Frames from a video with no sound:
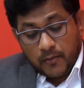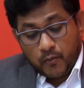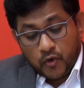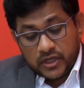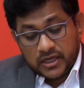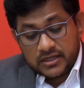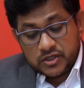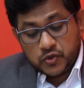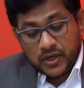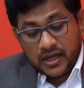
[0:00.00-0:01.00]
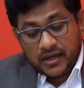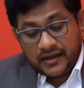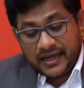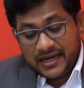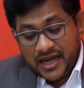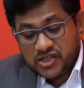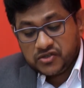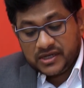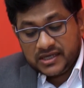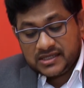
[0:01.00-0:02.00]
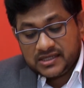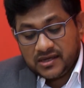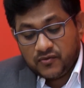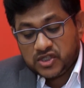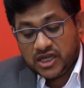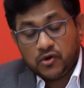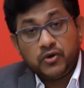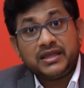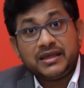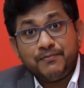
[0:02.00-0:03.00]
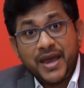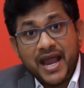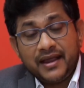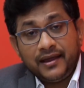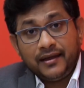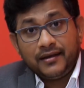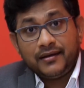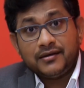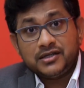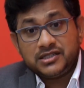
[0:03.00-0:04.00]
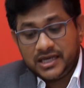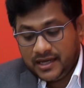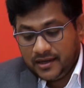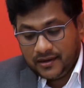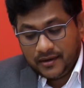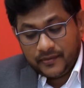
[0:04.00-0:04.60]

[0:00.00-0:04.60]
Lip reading: more than 12 industries, which including the banking, tea,